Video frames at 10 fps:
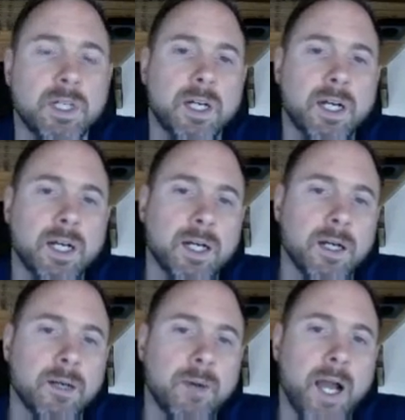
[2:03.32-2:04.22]

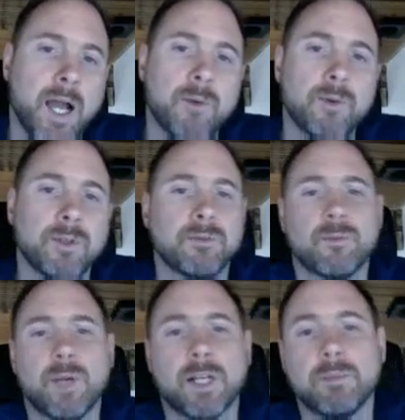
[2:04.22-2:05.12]
I
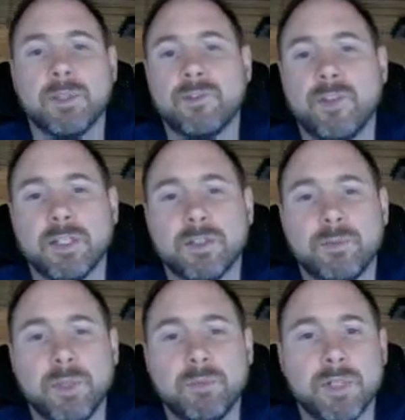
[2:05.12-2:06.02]
would recommend sending to
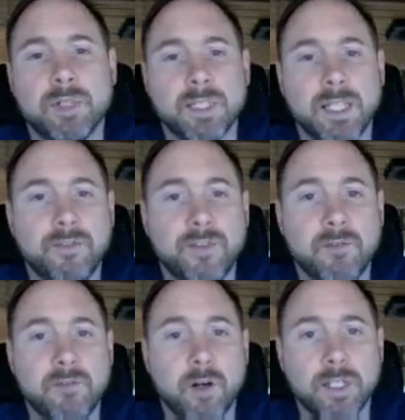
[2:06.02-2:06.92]
people unless
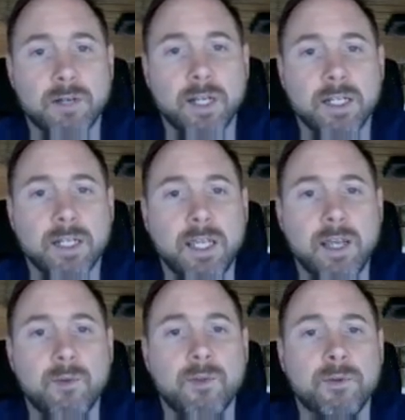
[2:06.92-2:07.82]
they've already created an
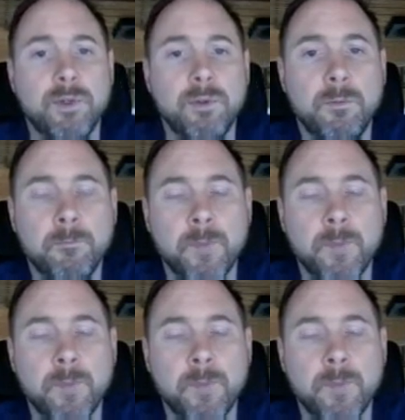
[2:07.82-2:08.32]
account through you.